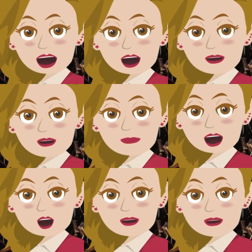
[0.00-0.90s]
will
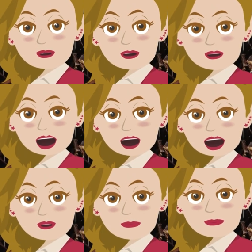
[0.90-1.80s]
understand
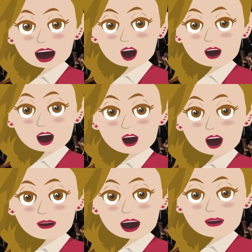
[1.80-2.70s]
why some things are
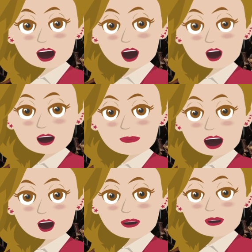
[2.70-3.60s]
so easy to
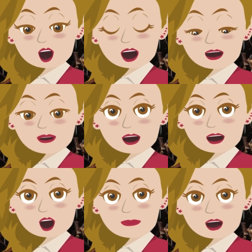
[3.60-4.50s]
some people and some
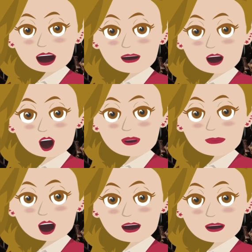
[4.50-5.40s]
things are so hard to
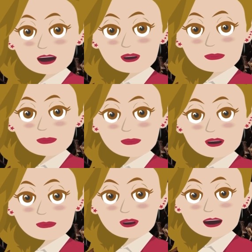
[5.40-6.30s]
some people.
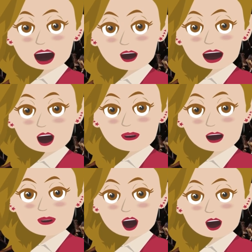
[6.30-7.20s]
You're going to
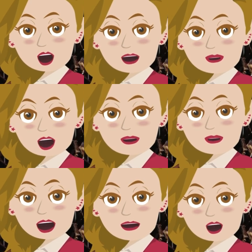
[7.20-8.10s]
feel yourself
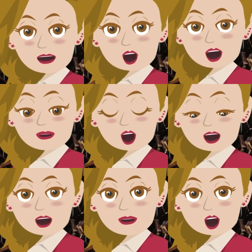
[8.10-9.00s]
finding a new
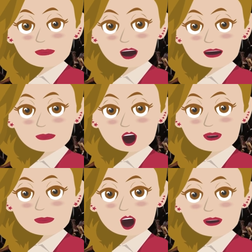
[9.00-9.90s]
orientation for
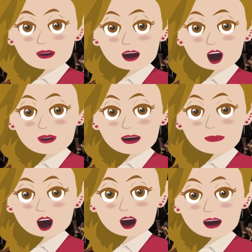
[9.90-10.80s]
this physical life
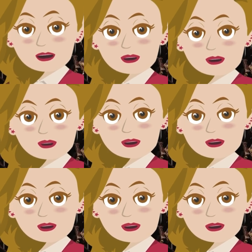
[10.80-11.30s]
experience.